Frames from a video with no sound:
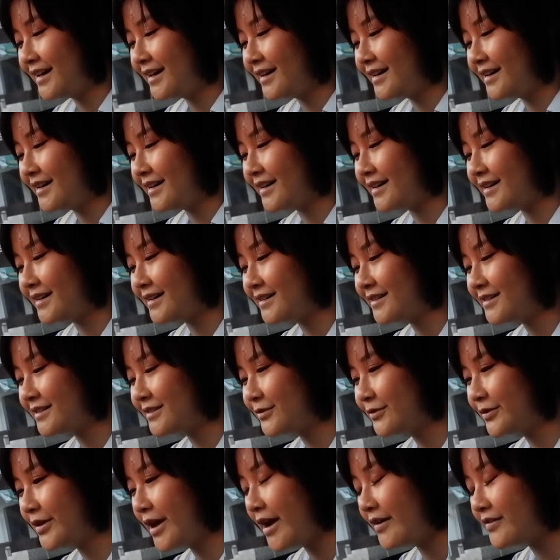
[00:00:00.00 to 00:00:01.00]
Uh,
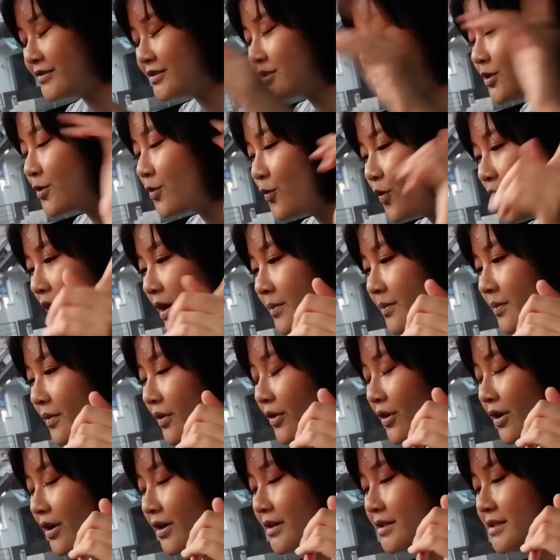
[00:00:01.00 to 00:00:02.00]
we have to do one
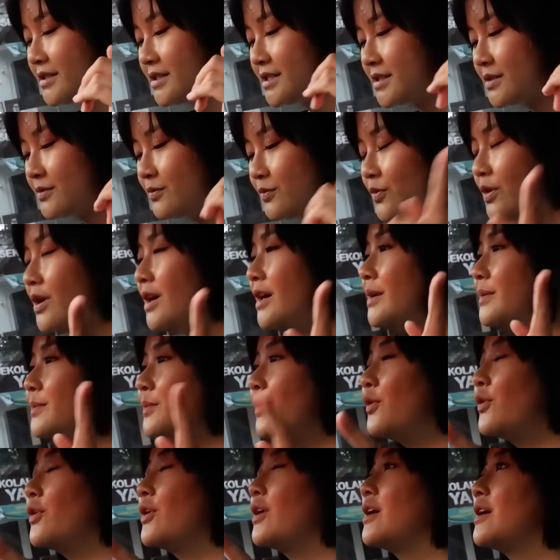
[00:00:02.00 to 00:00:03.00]
more, just one
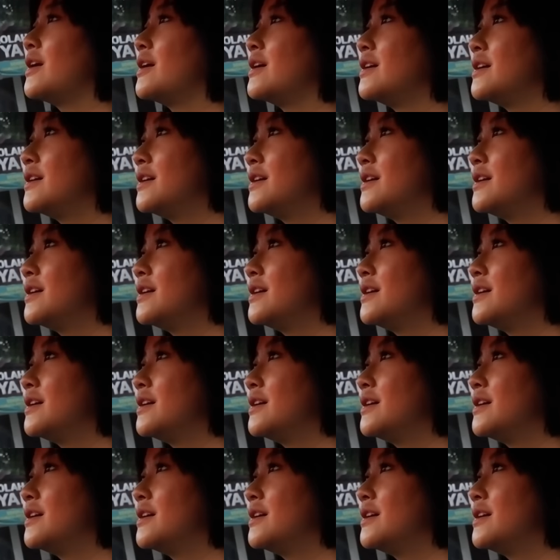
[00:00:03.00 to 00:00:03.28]
more.